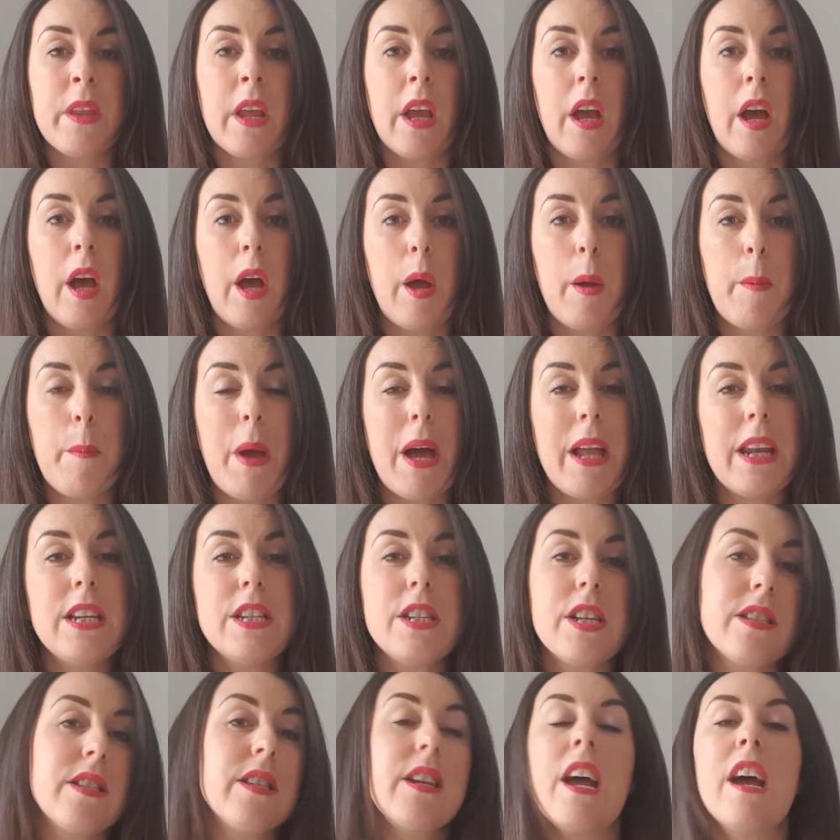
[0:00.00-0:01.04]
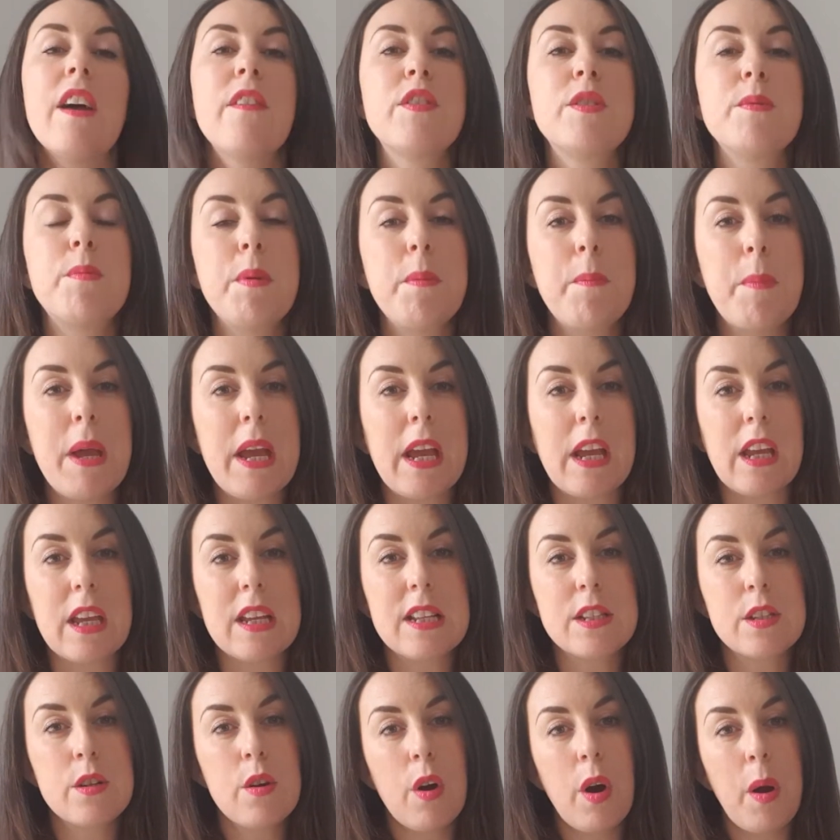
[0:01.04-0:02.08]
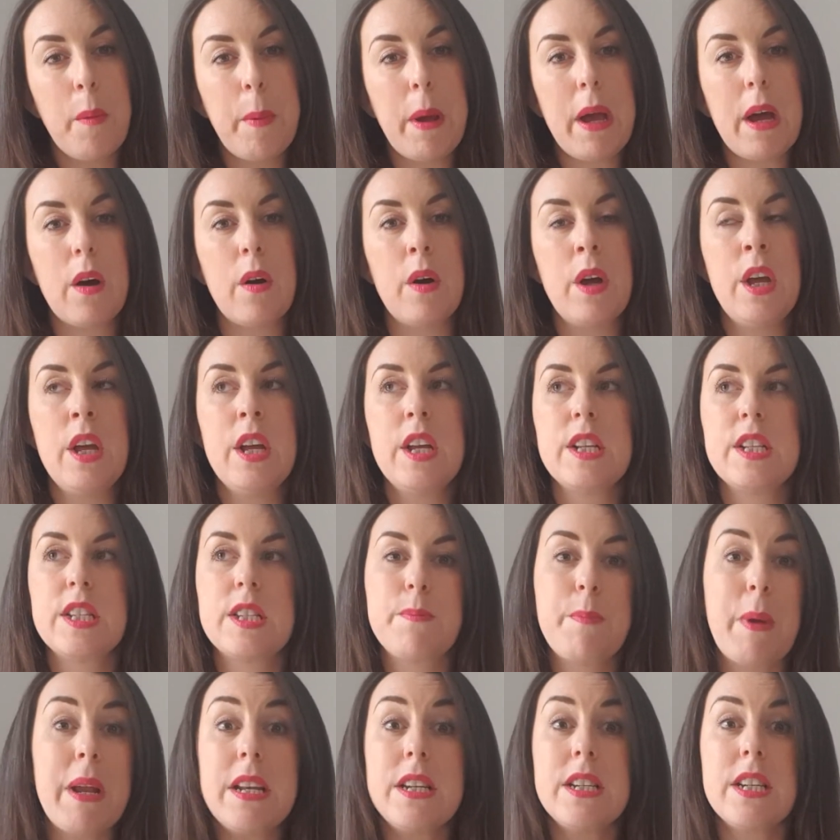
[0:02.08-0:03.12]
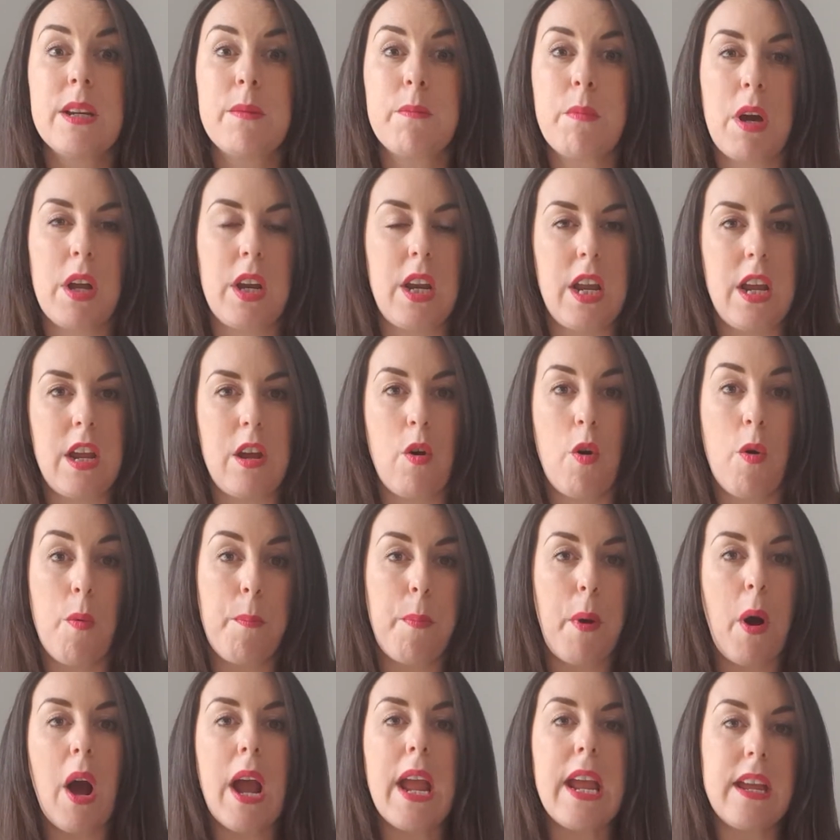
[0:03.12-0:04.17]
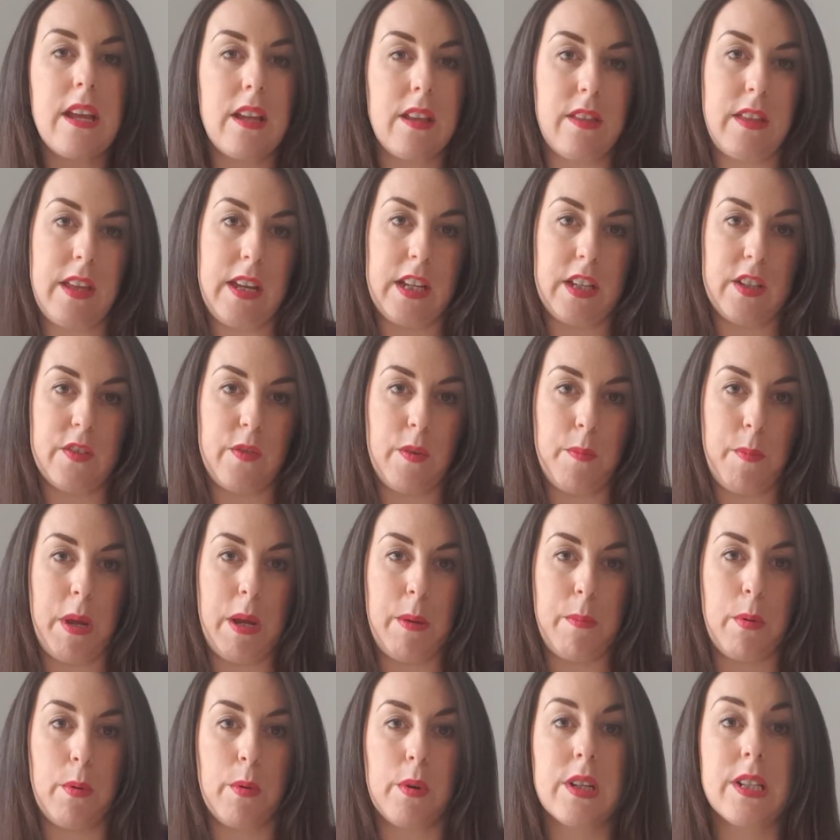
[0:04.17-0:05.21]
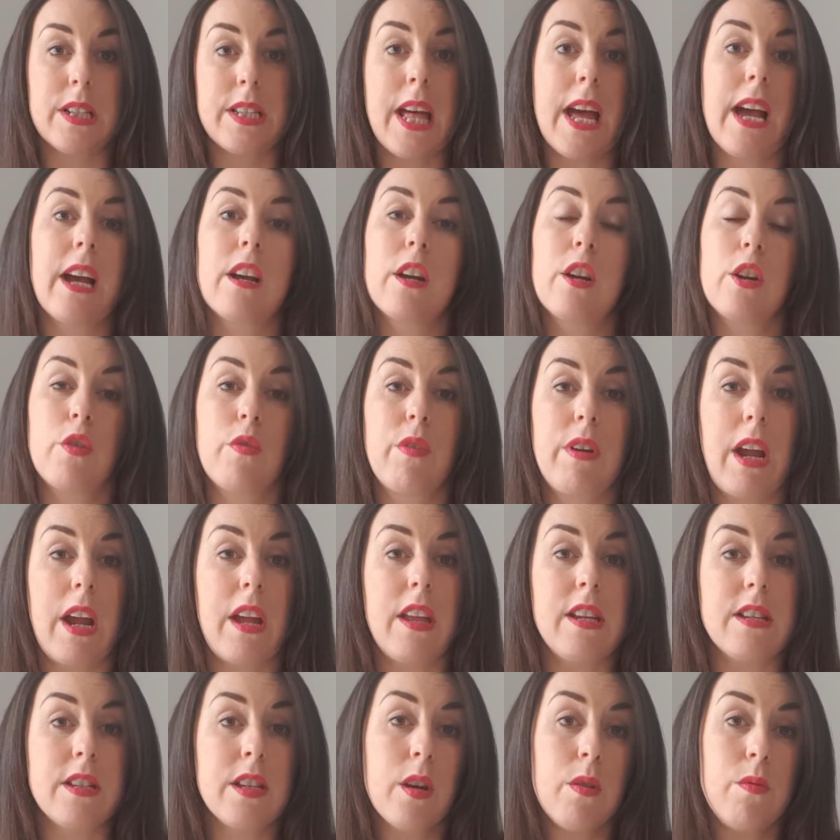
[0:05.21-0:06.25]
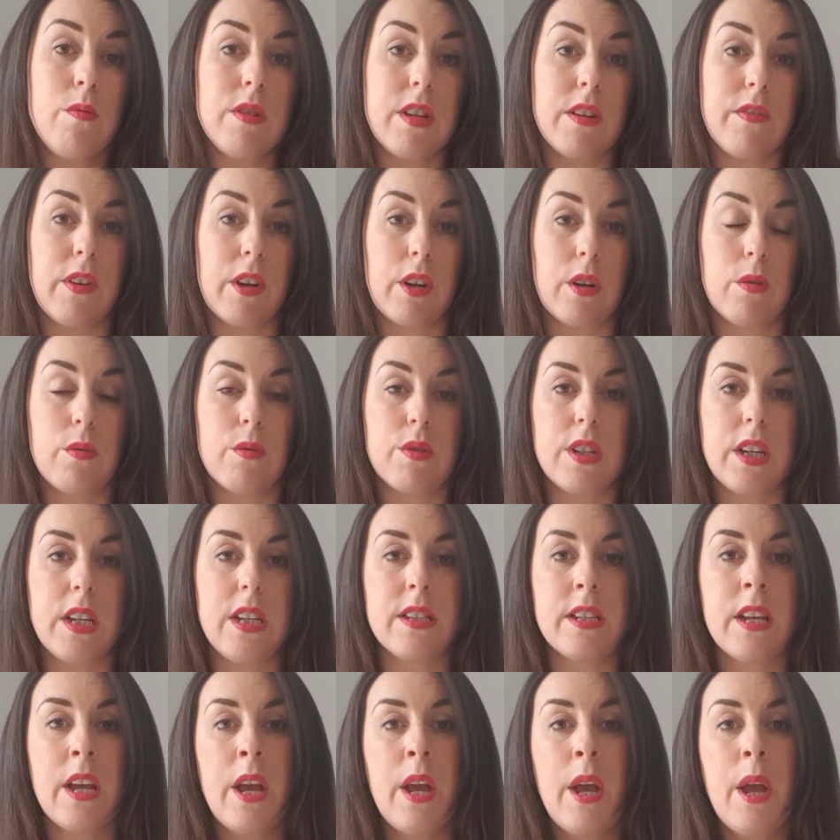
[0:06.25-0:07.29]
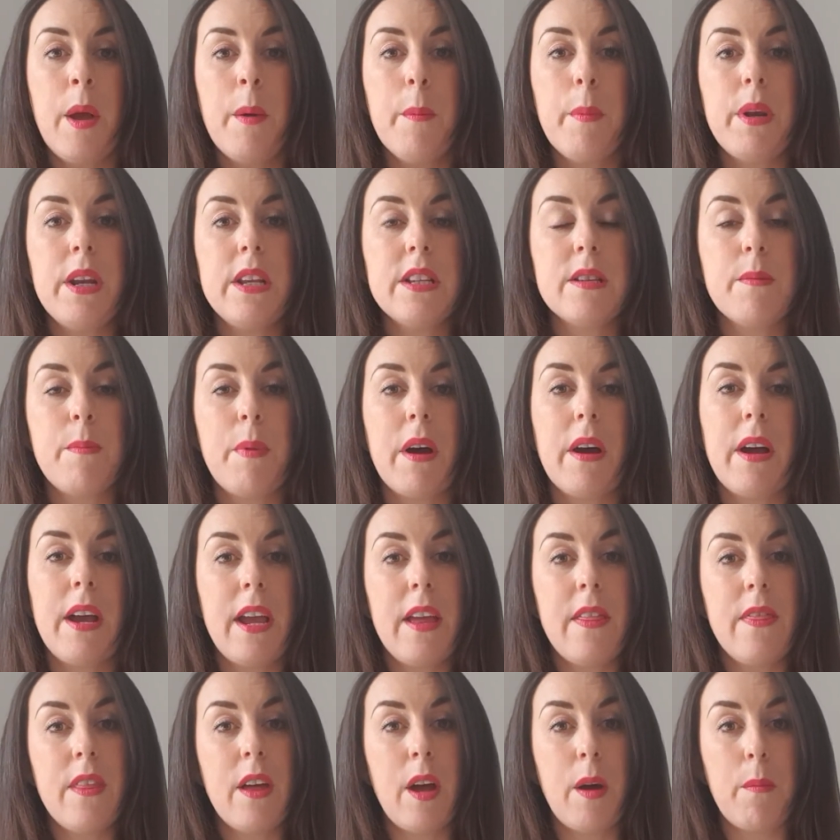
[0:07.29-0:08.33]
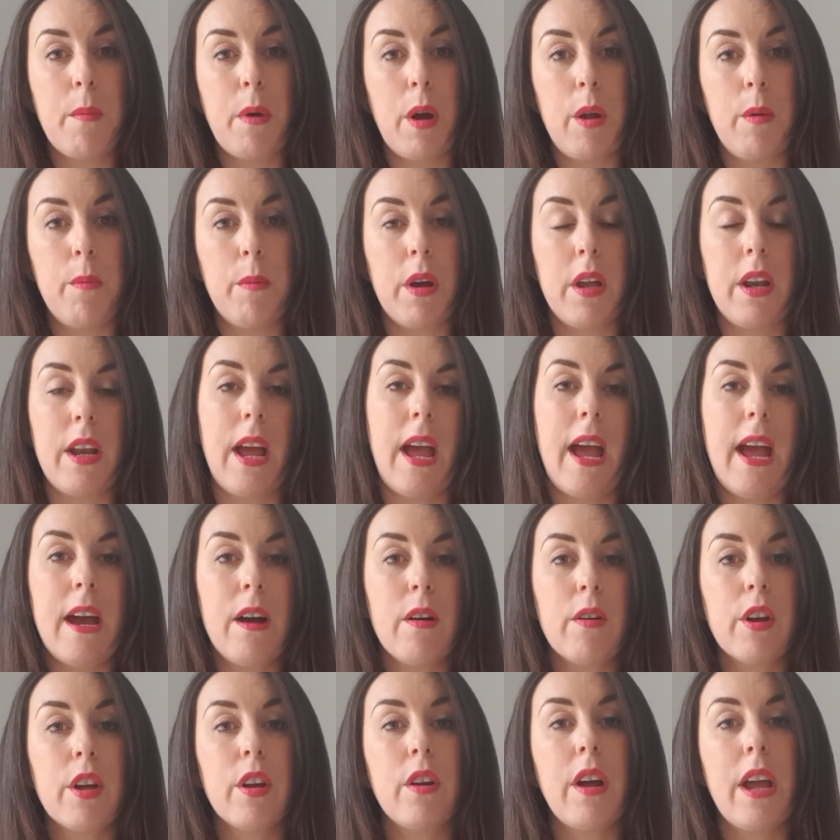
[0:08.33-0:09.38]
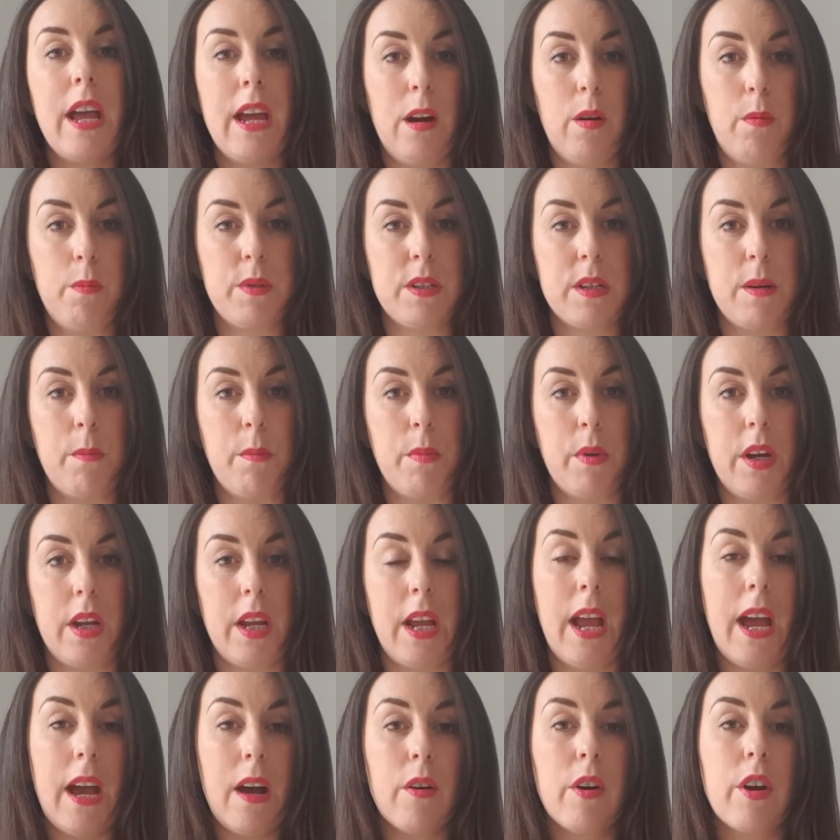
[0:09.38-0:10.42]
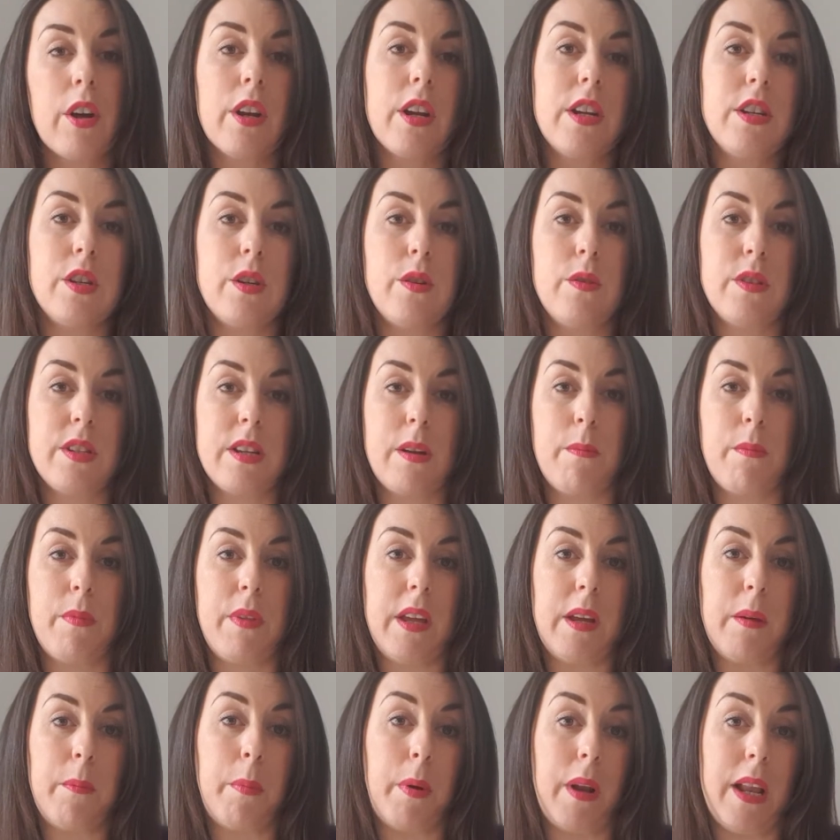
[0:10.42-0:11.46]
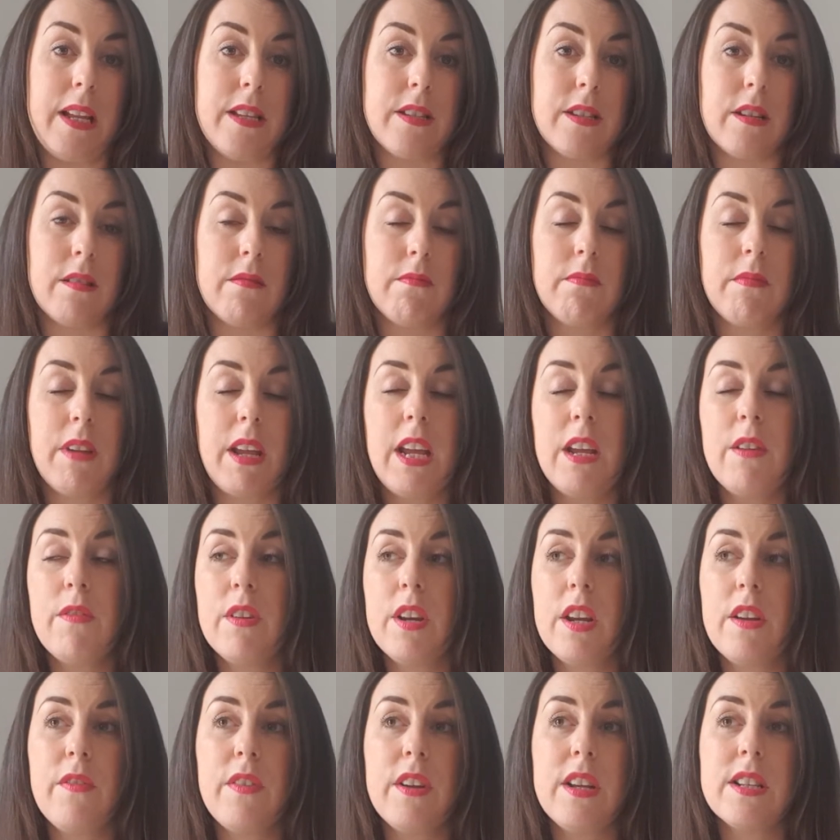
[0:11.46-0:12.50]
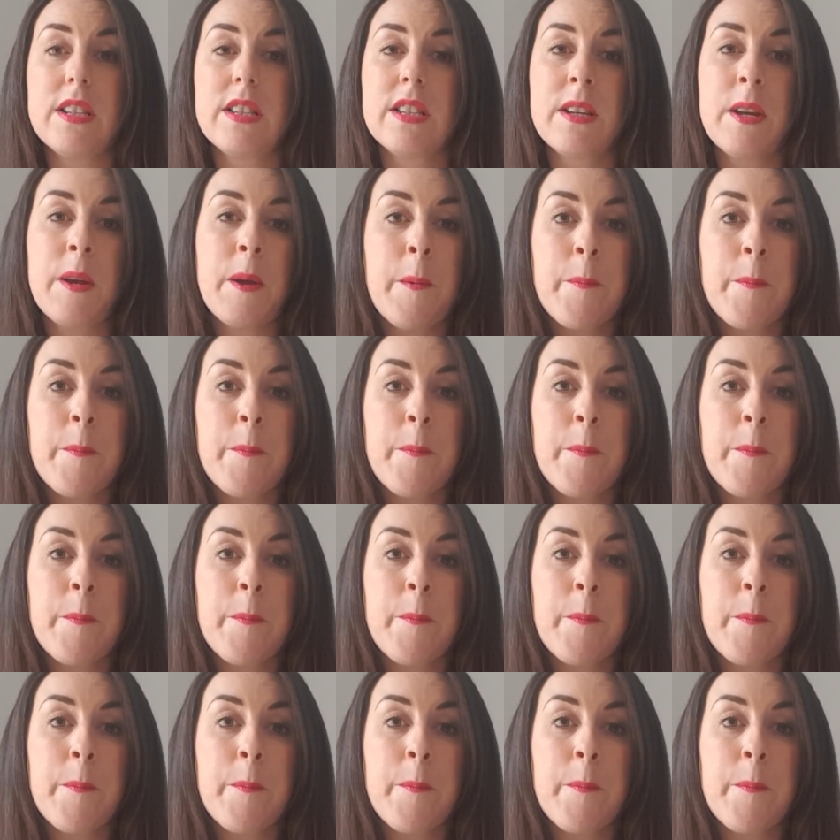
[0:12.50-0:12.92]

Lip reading: And it doesn't have to be big. It's not about spending money or buying things for people because that can create its own difficulties. But it's about in that moment, how can I help somebody? How can I do something pleasant? Even if it's